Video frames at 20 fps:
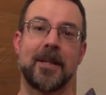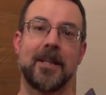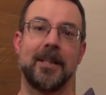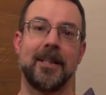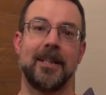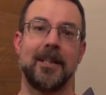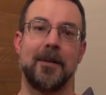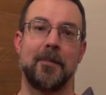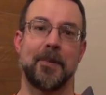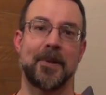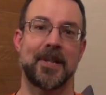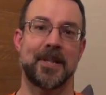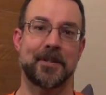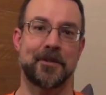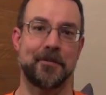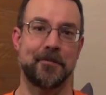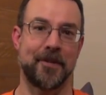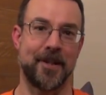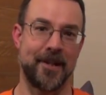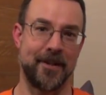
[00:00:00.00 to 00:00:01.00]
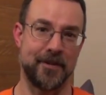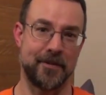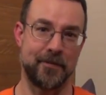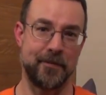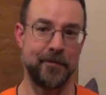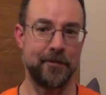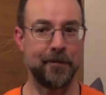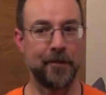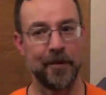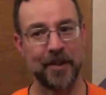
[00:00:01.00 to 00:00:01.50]
percussion firearms
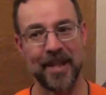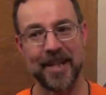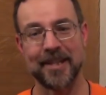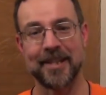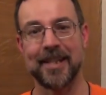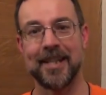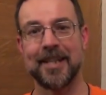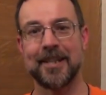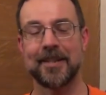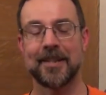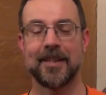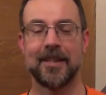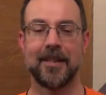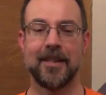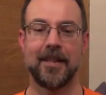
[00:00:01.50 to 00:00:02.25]
before that date,